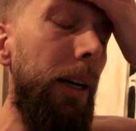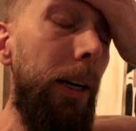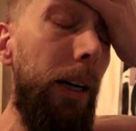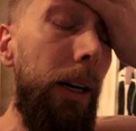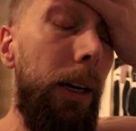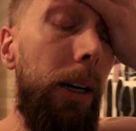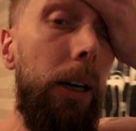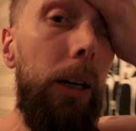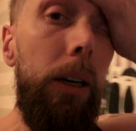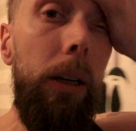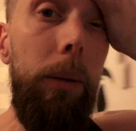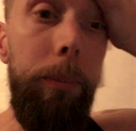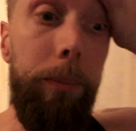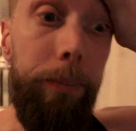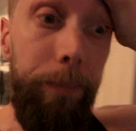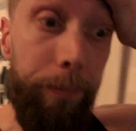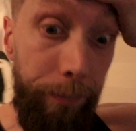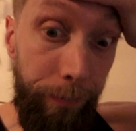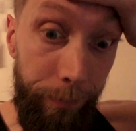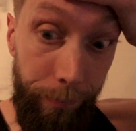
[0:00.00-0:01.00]

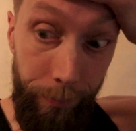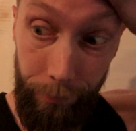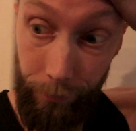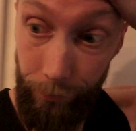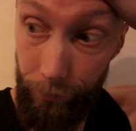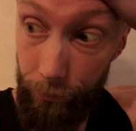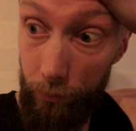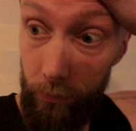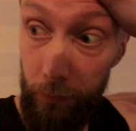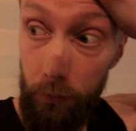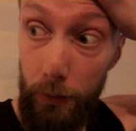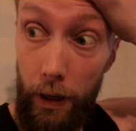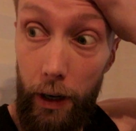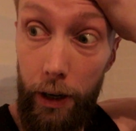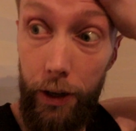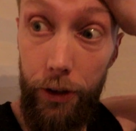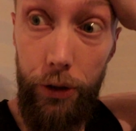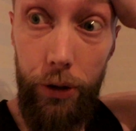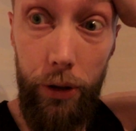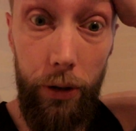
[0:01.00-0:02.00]
Um,
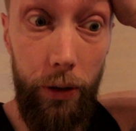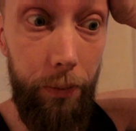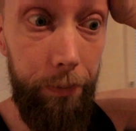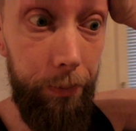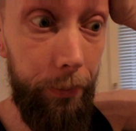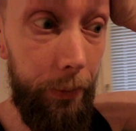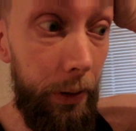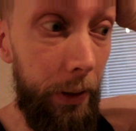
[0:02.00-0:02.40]
I should.